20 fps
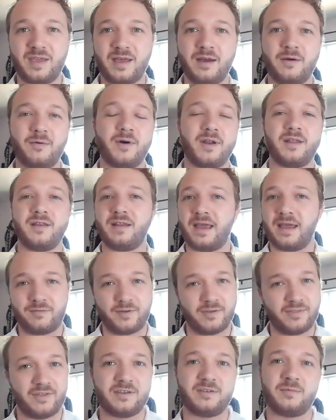I wanted
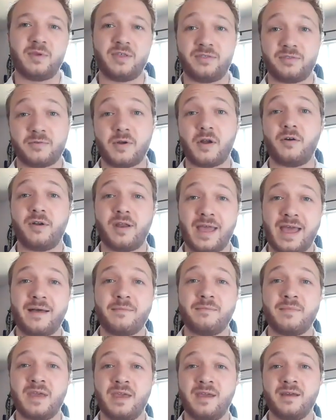everything to be thrown
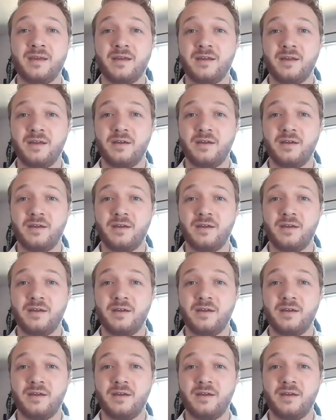at me